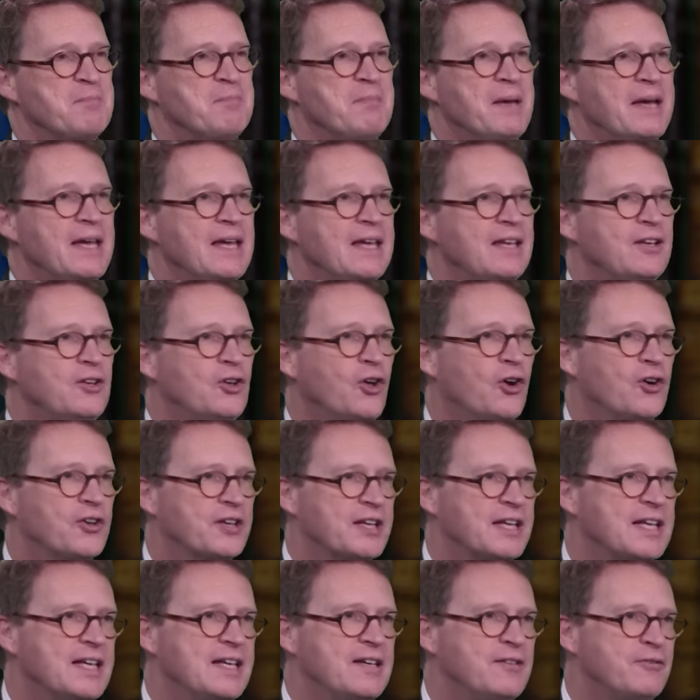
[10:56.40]
it may
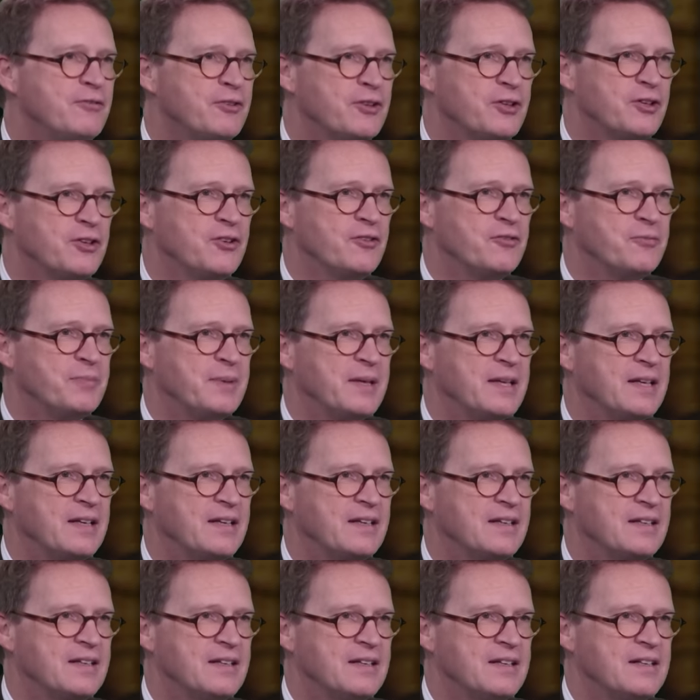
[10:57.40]
not even have
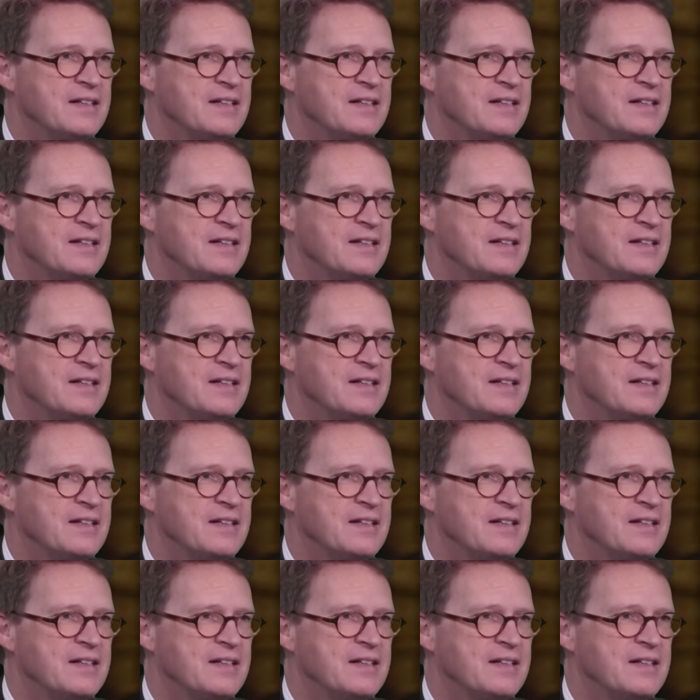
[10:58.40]
been